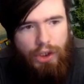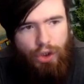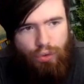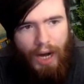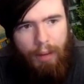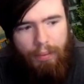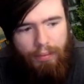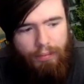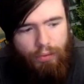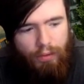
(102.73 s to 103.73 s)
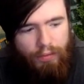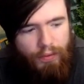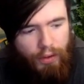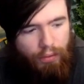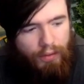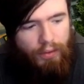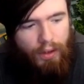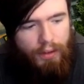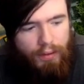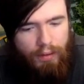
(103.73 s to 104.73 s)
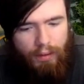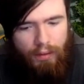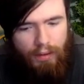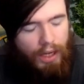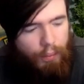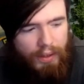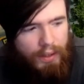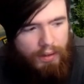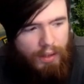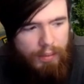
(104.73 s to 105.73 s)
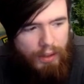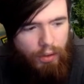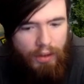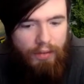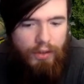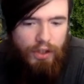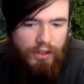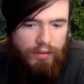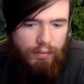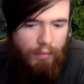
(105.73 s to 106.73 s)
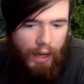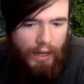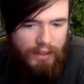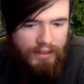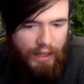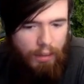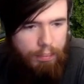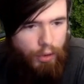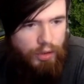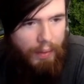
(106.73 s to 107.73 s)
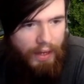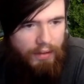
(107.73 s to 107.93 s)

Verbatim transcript: trap sort of for the graveyard yeah we can get dpe no even just uh silent boots by